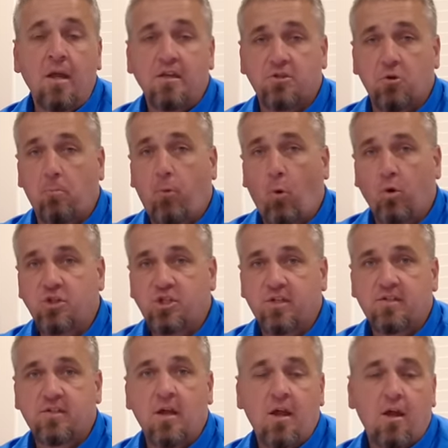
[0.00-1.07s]
So
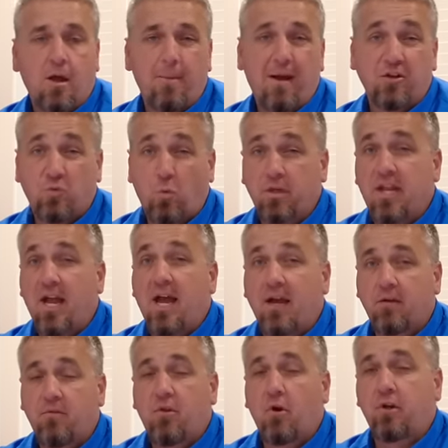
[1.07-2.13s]
porches, about
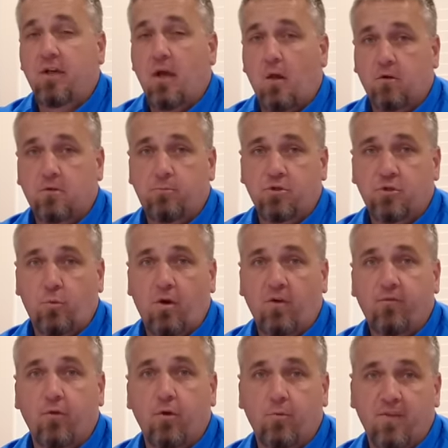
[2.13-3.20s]
$29, $30 per square
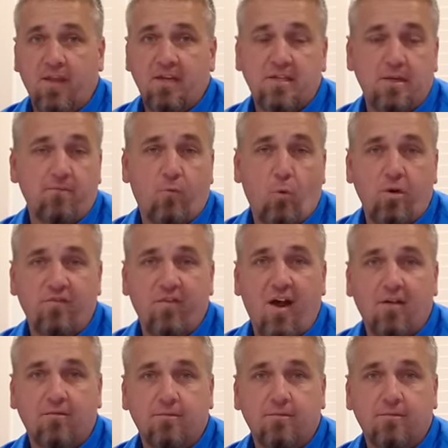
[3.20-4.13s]
foot with 1845.